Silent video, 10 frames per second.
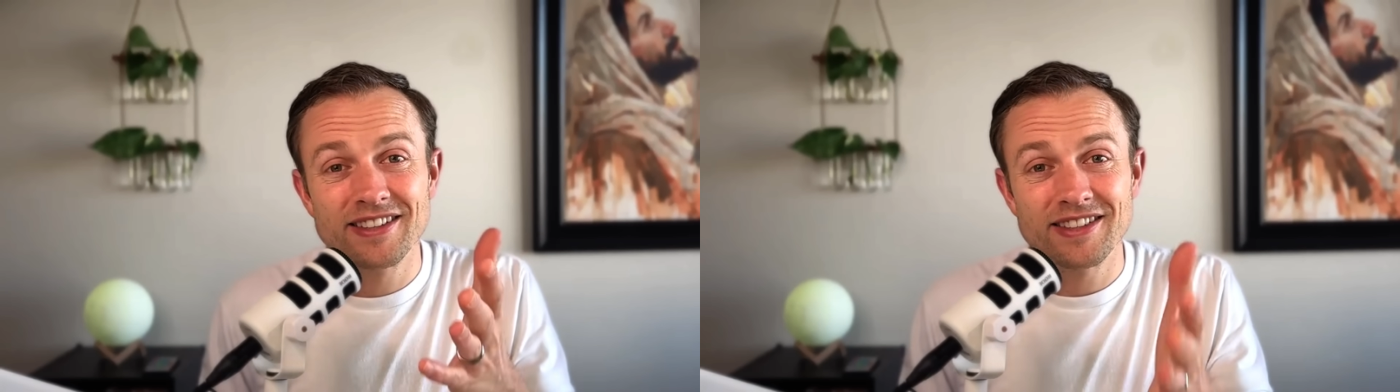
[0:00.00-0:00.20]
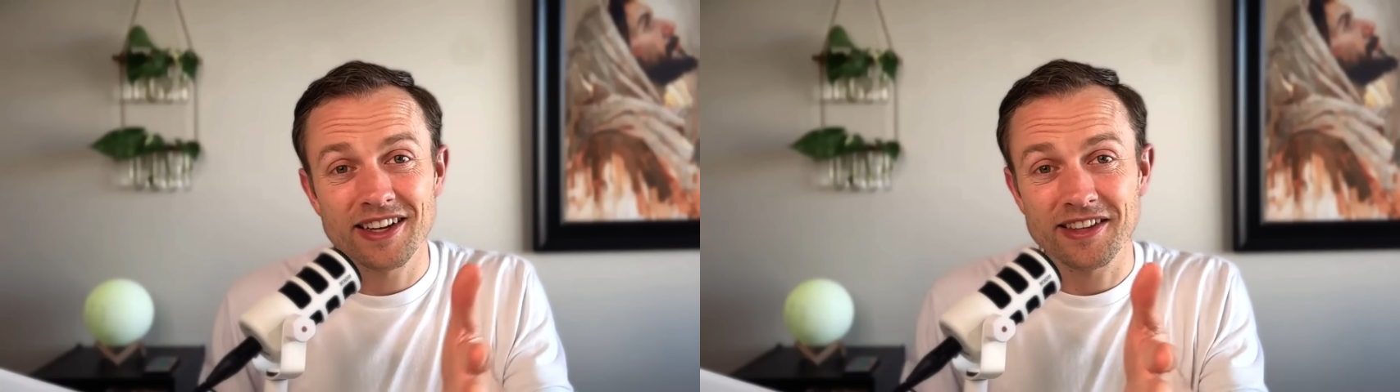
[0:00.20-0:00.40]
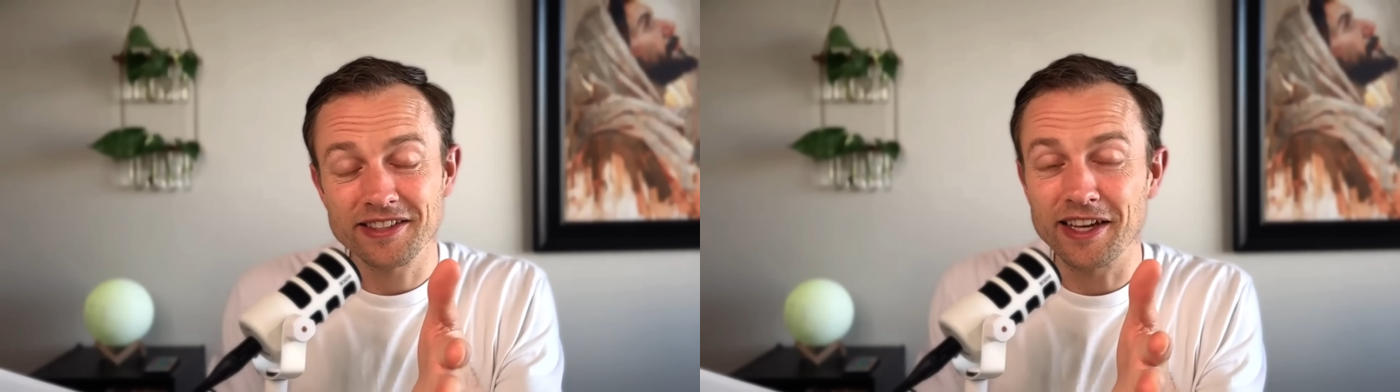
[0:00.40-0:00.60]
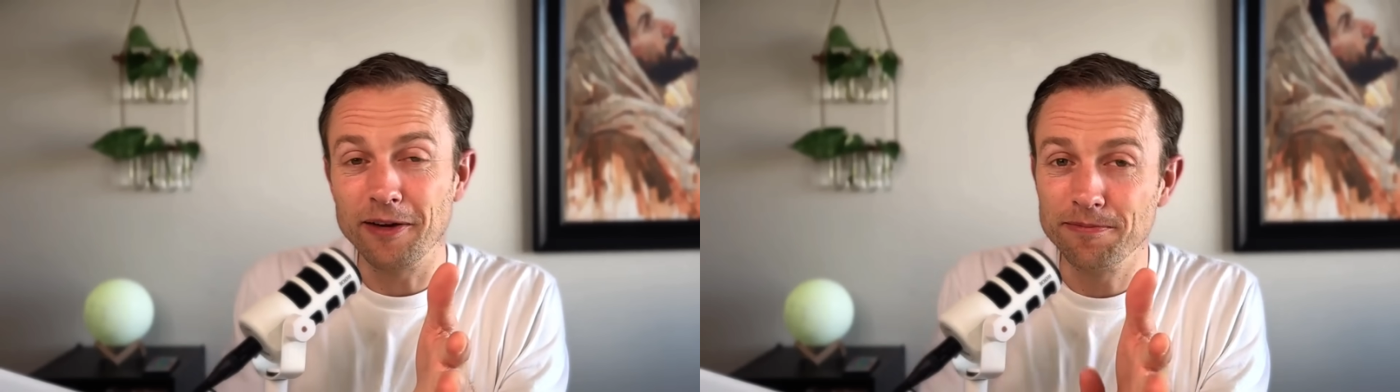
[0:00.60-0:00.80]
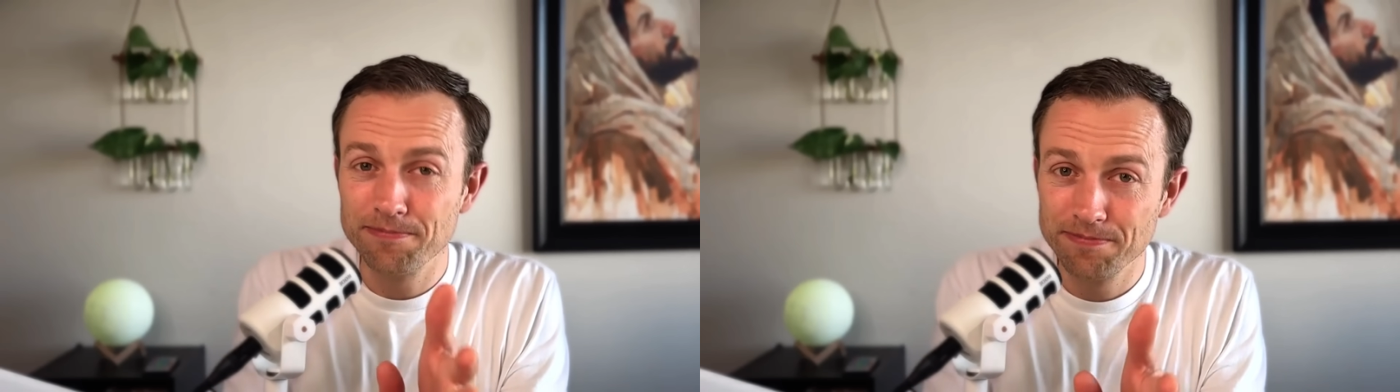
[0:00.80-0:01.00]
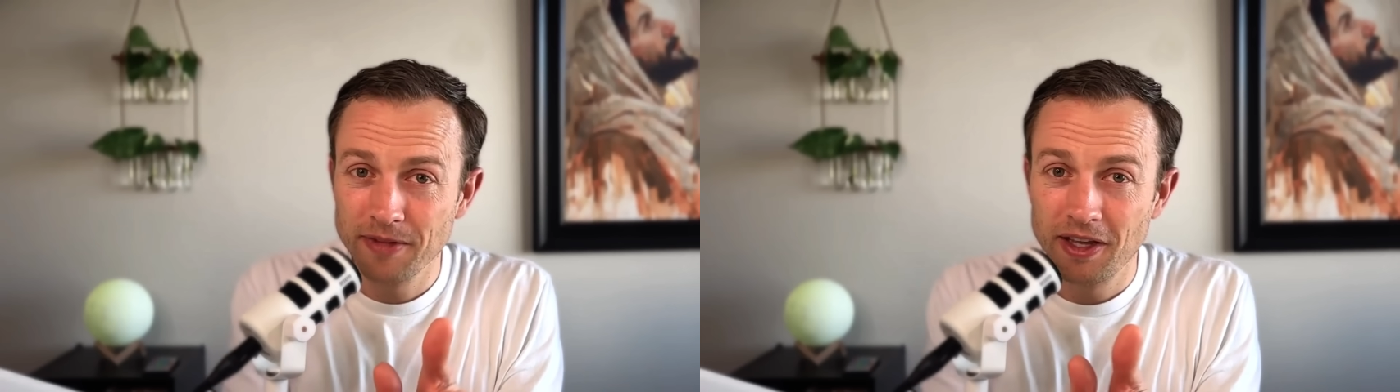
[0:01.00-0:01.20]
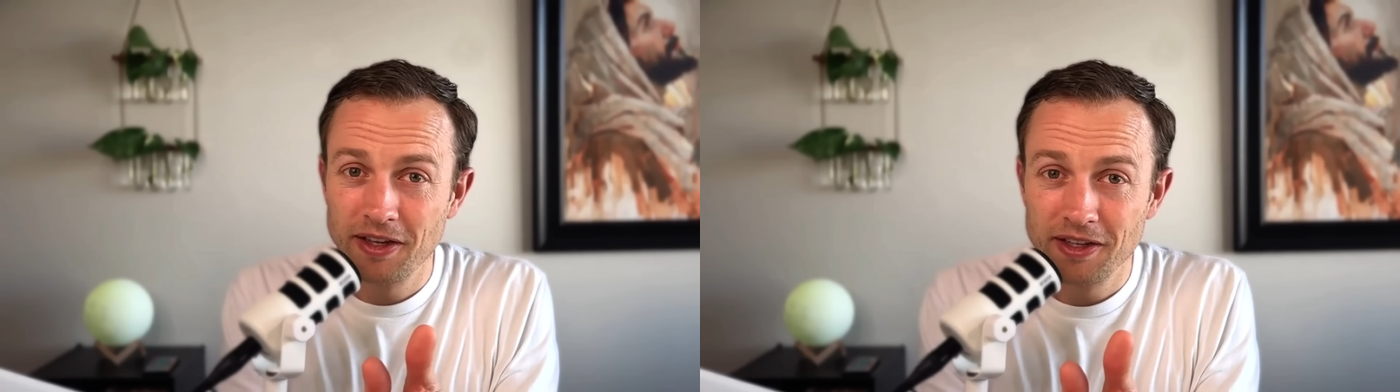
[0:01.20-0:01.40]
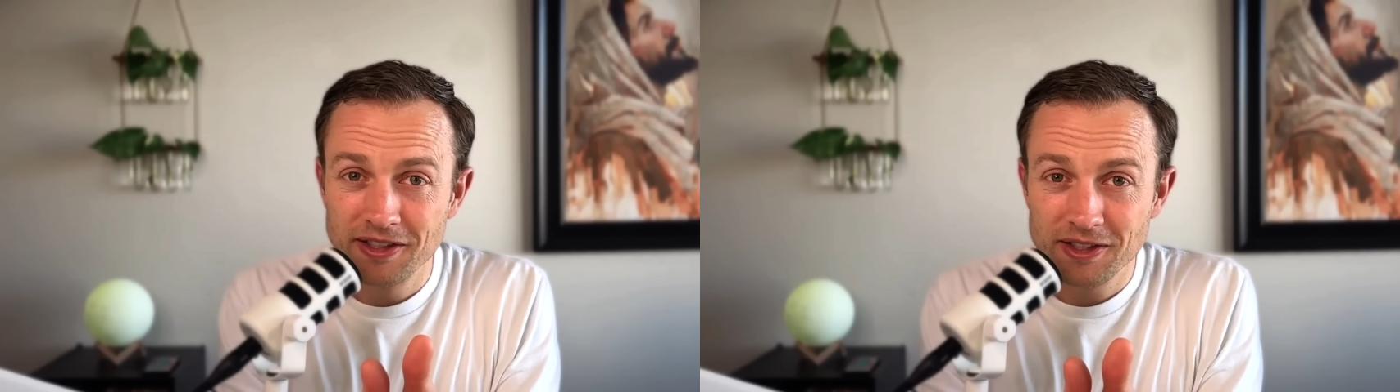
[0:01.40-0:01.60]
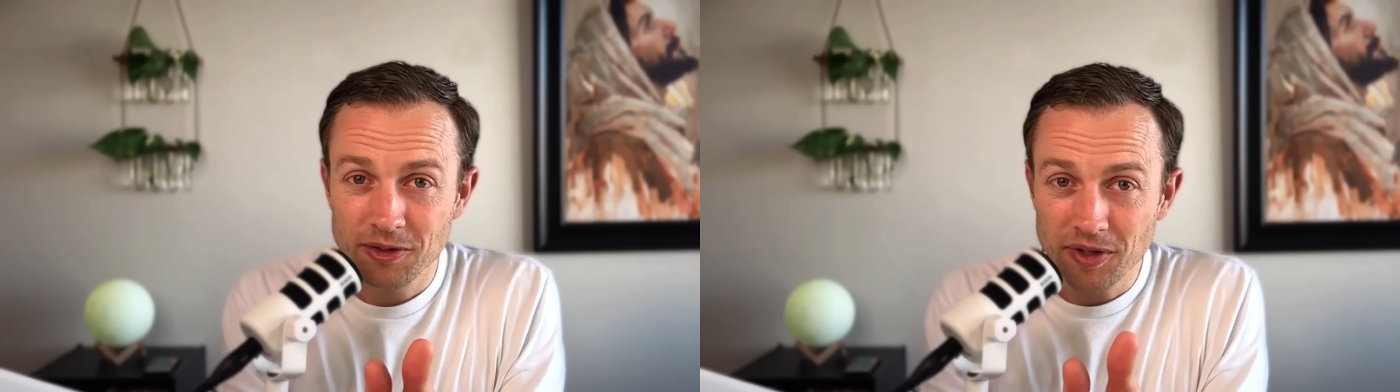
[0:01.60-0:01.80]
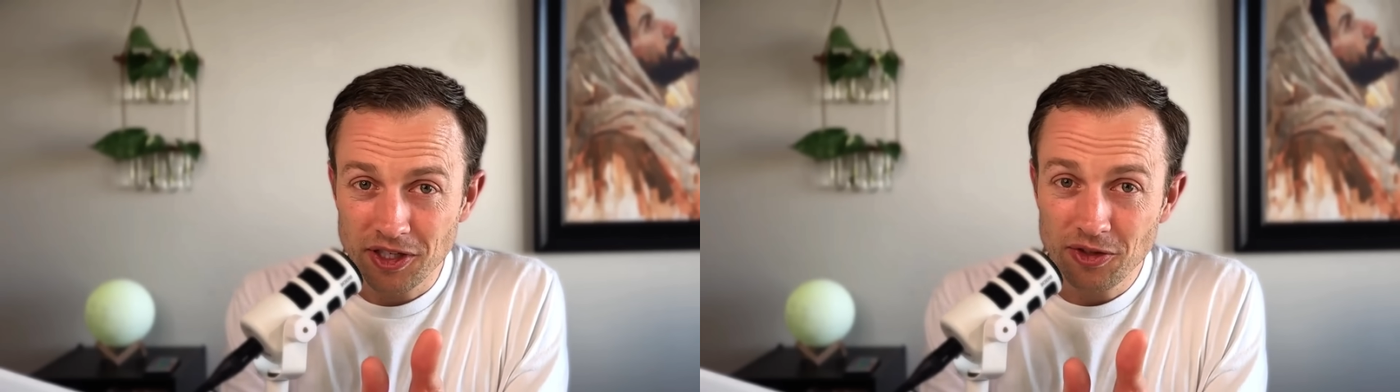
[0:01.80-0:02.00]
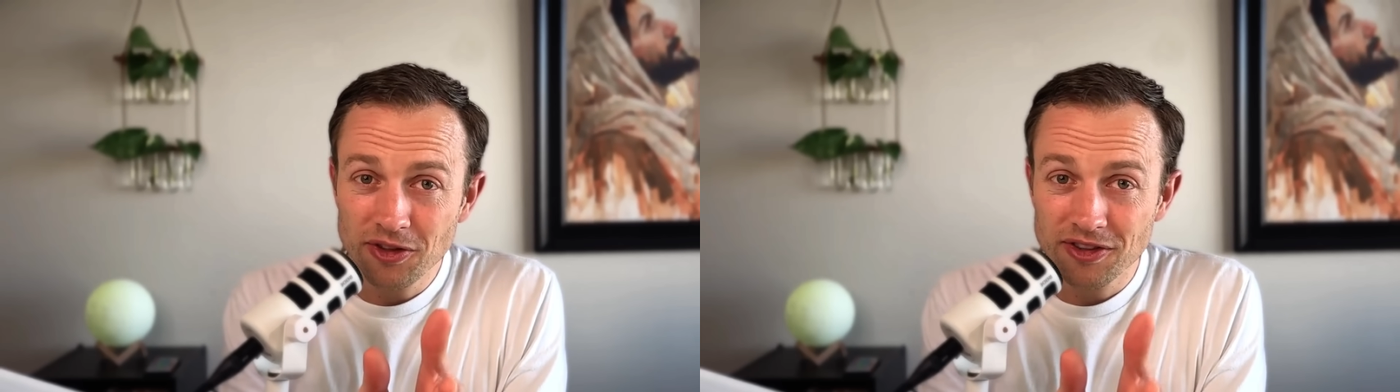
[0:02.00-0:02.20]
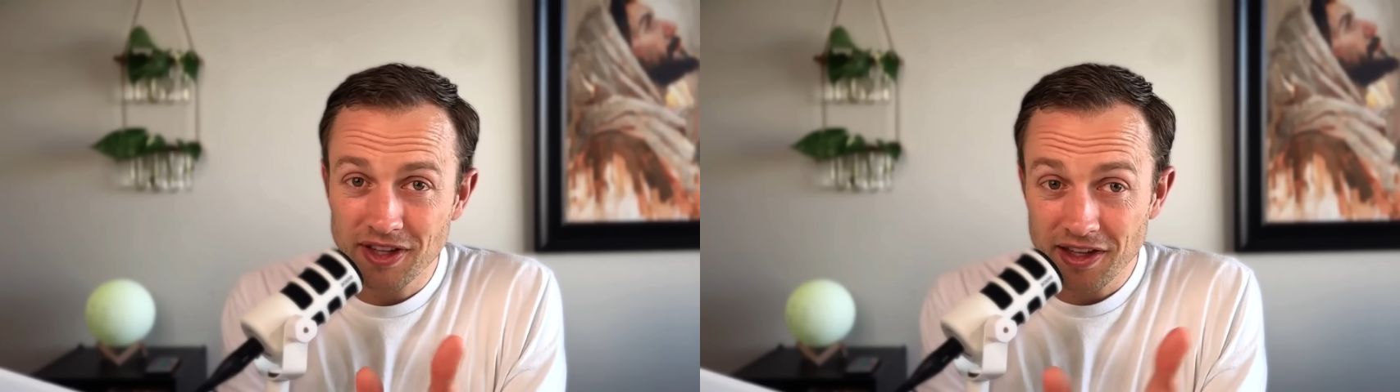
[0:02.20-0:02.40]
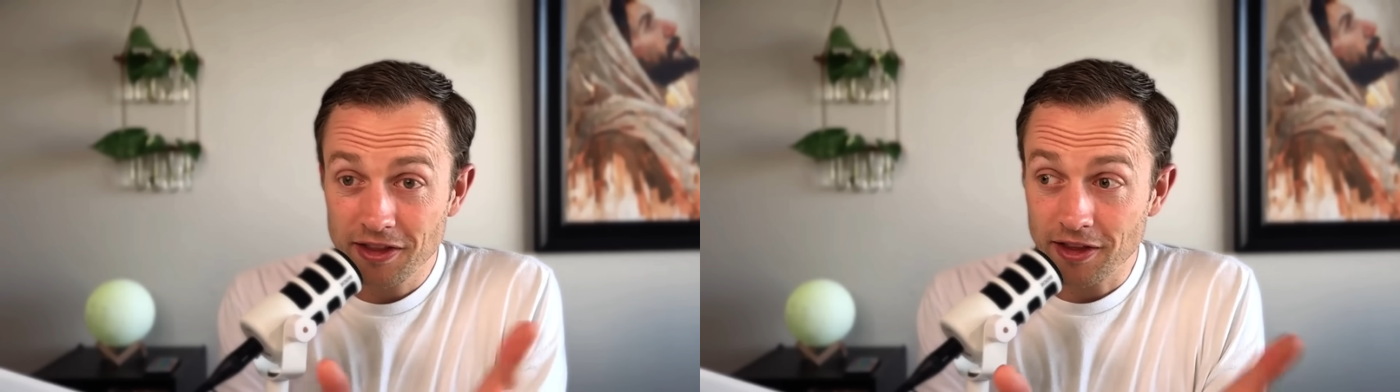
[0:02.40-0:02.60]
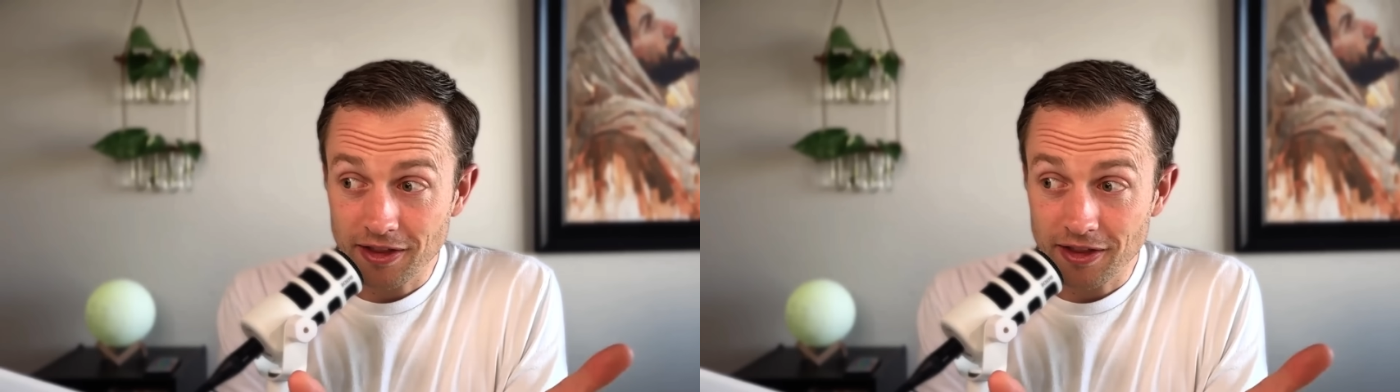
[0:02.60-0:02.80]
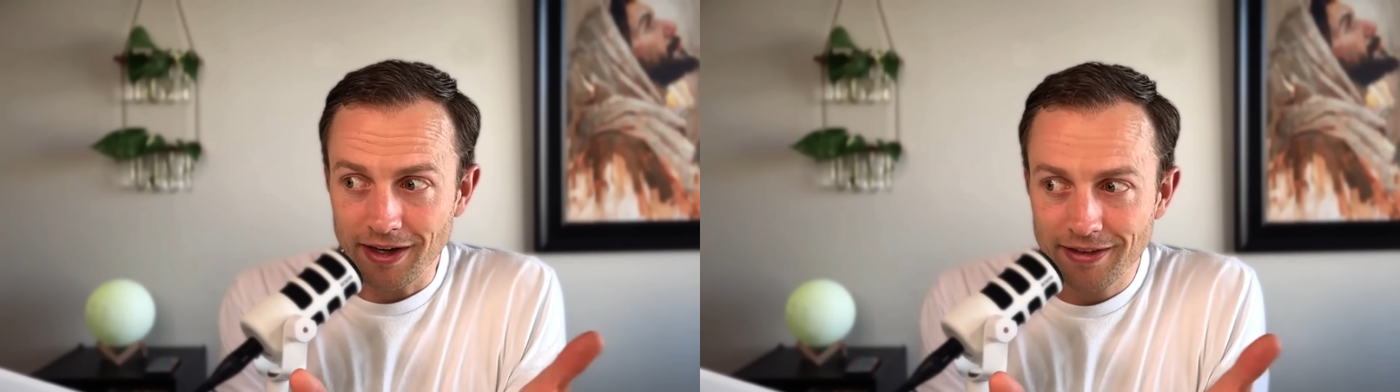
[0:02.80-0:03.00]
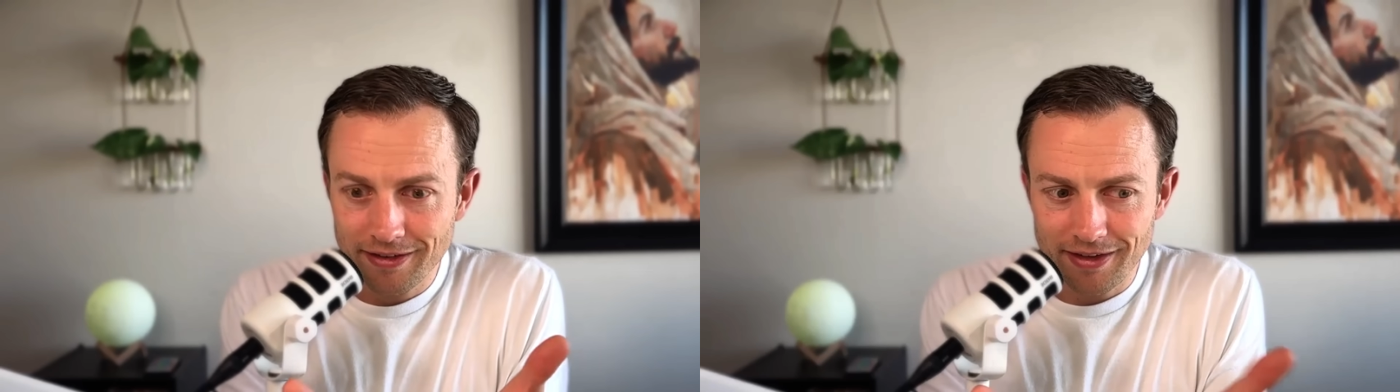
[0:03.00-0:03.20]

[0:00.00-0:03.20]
Check this out. So when you think the thought,